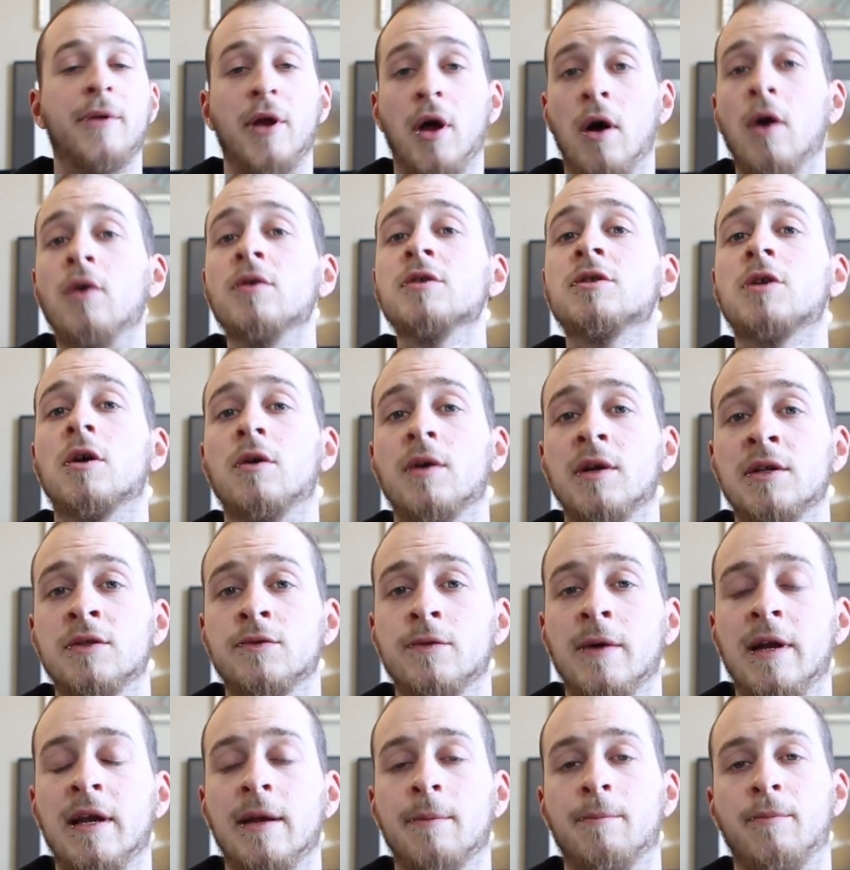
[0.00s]
But also it's
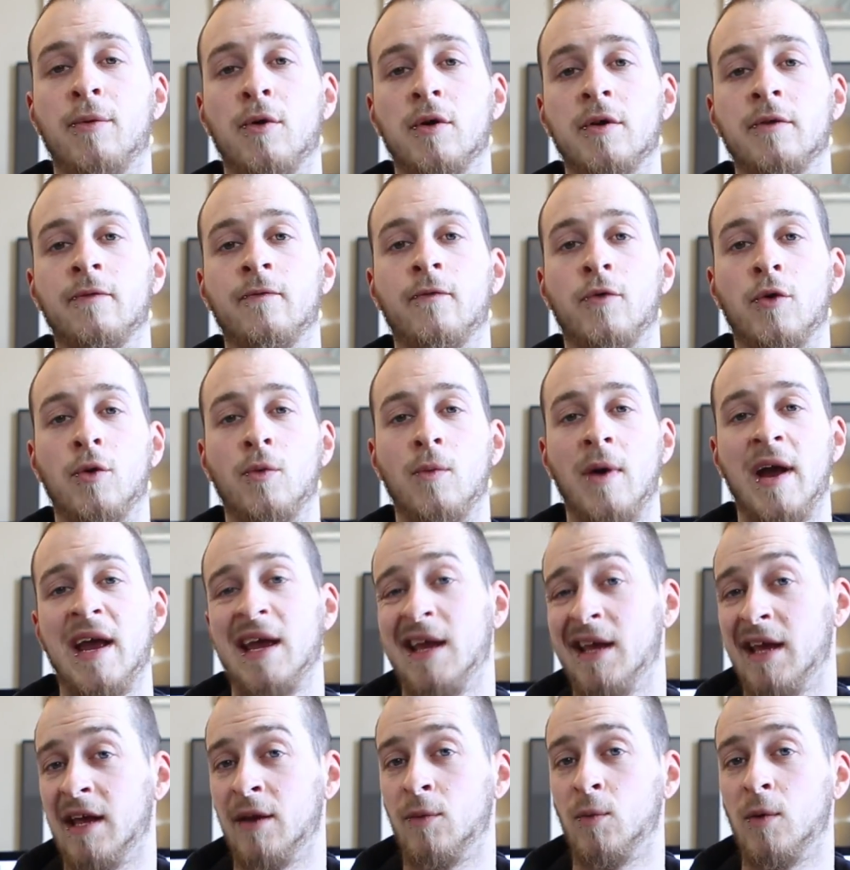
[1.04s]
really important for the
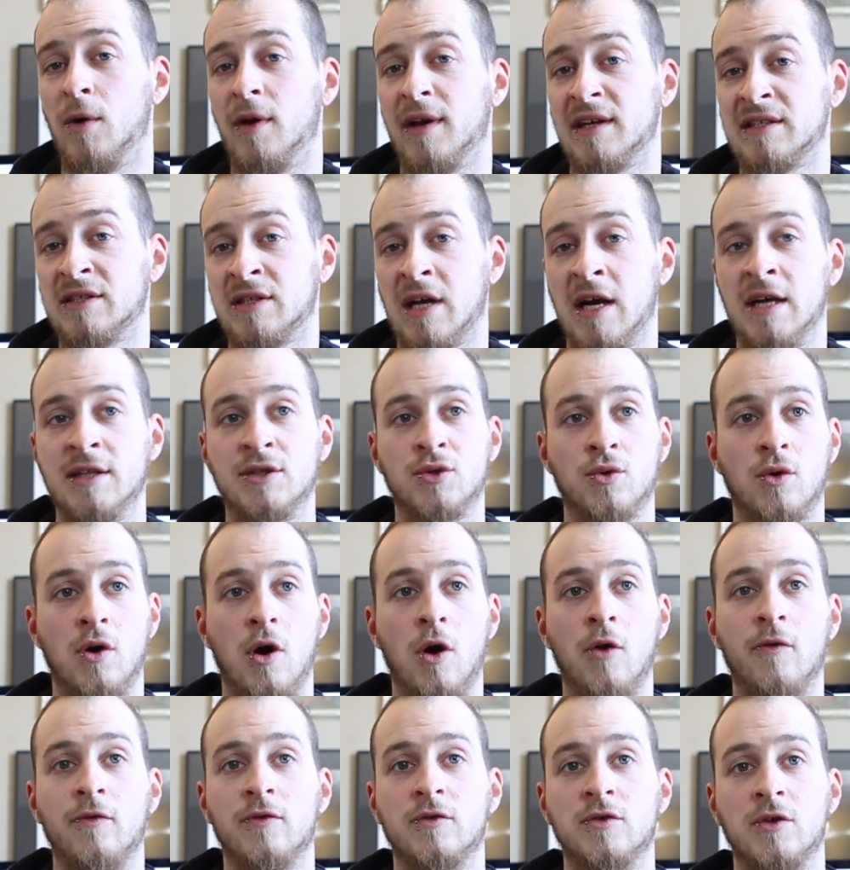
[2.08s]
way it will excite your
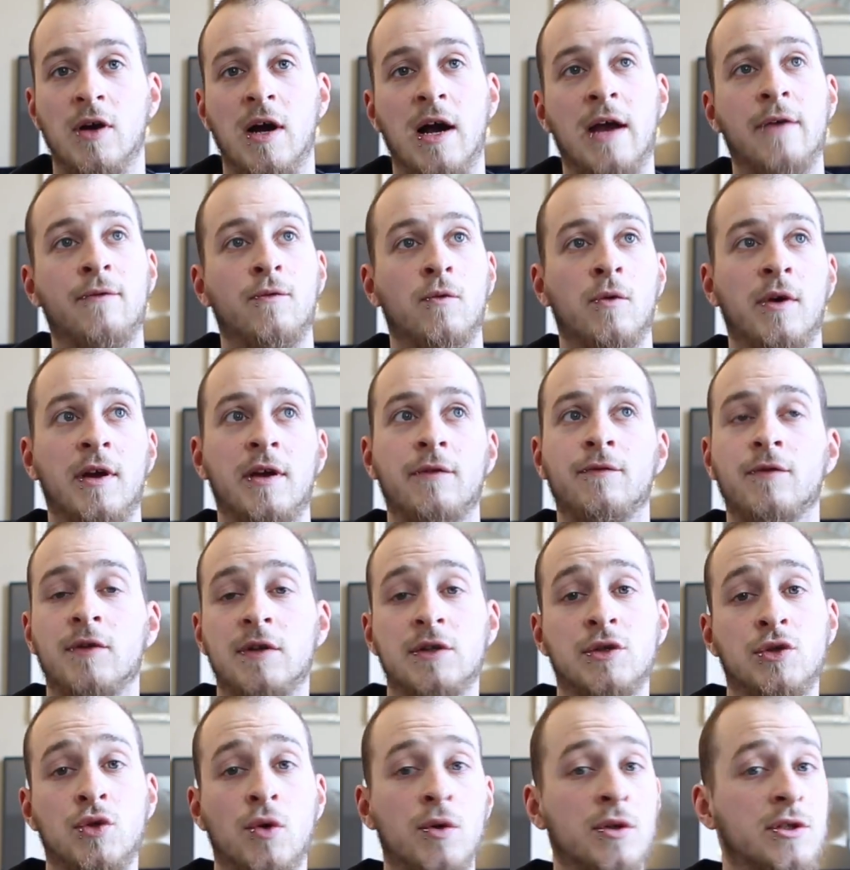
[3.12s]
overdrive or even
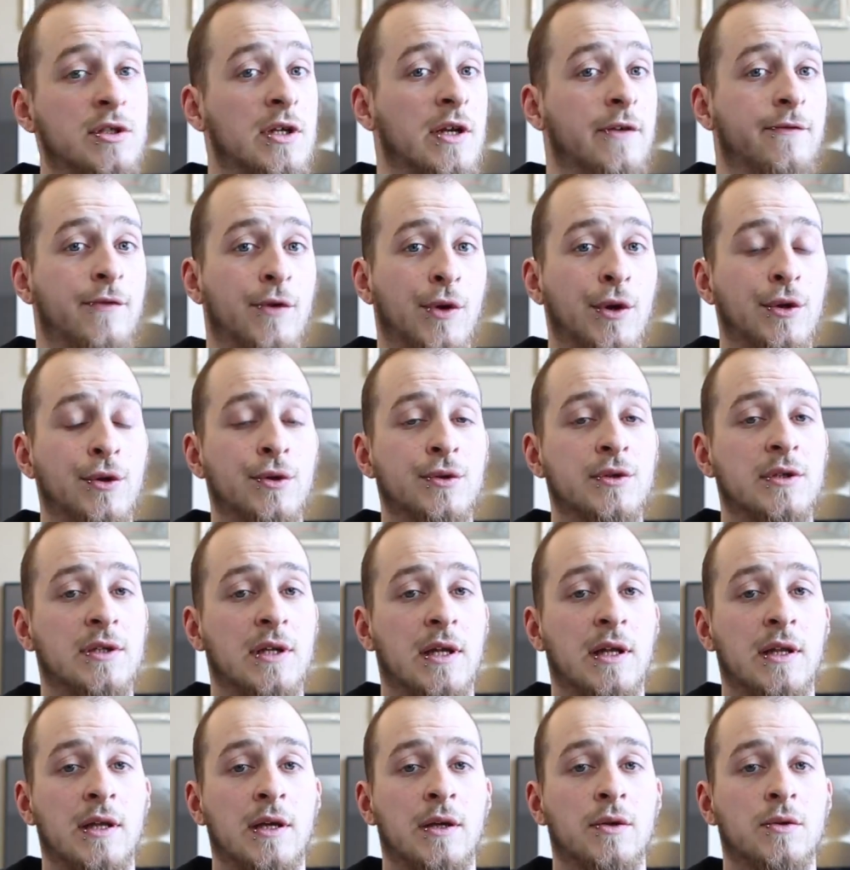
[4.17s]
distortion if you're using
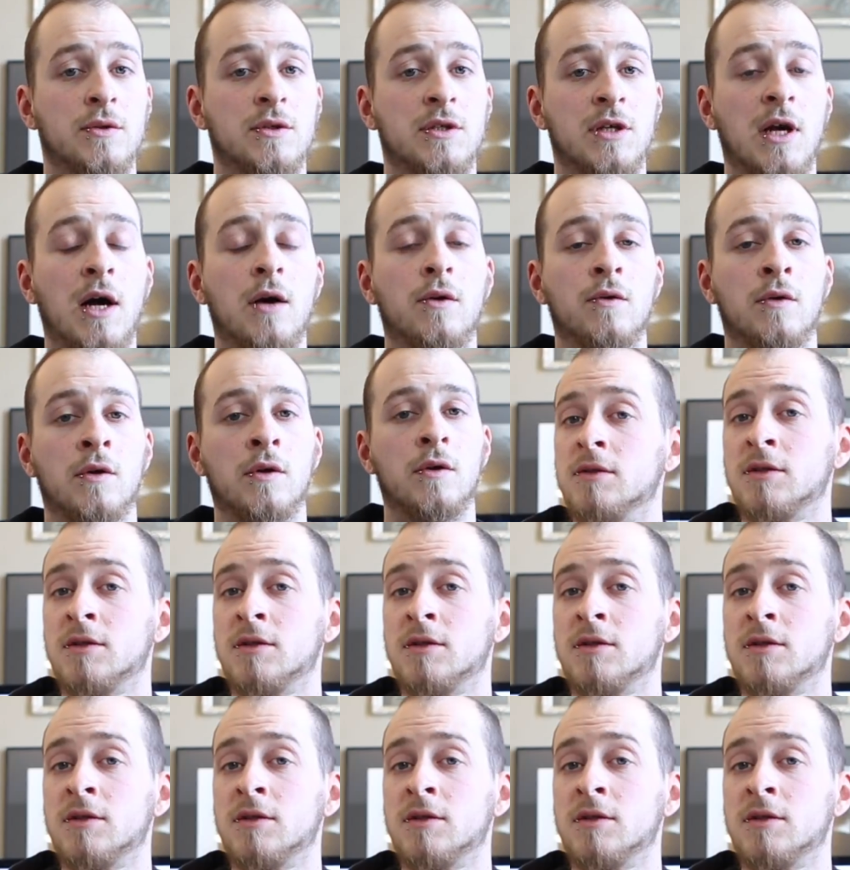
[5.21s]
that in your sound.